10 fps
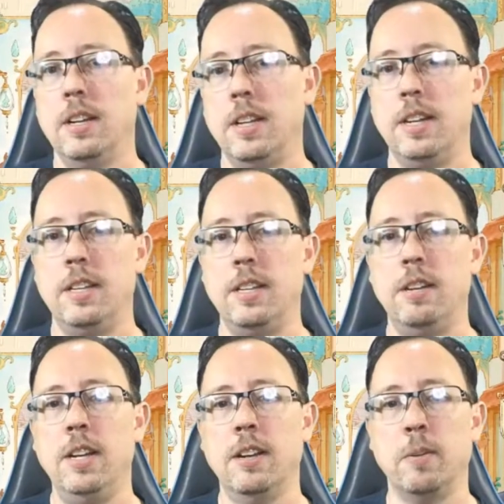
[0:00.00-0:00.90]
you
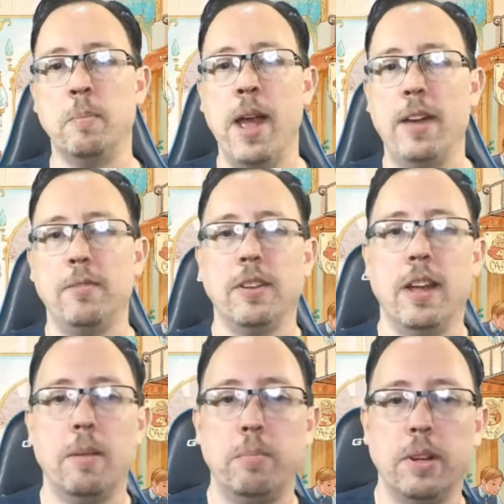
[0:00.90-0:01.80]
need another mat for
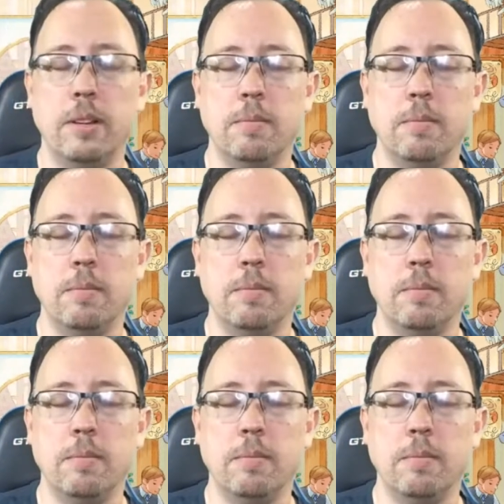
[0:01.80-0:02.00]
that, but